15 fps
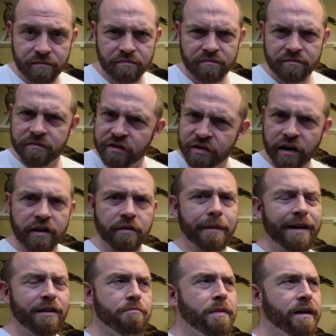a certain
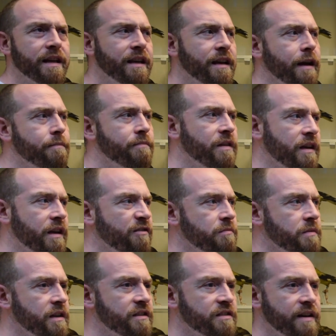amount of money, and the
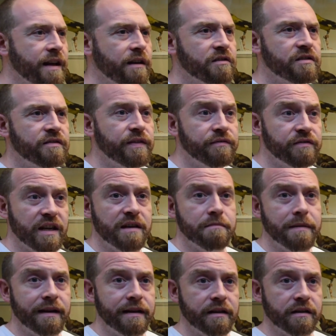government has announced 15
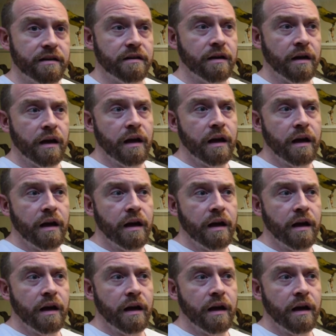million